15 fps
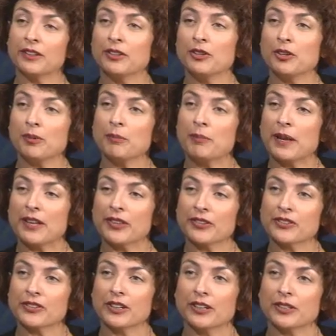non-mouth
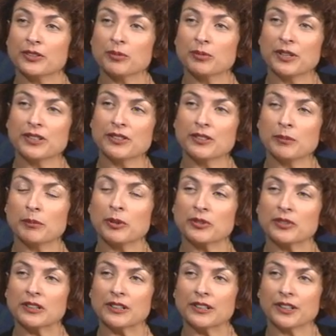sites? Where does it
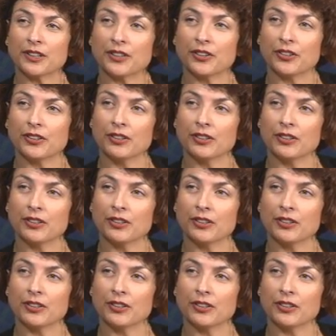mostly occur?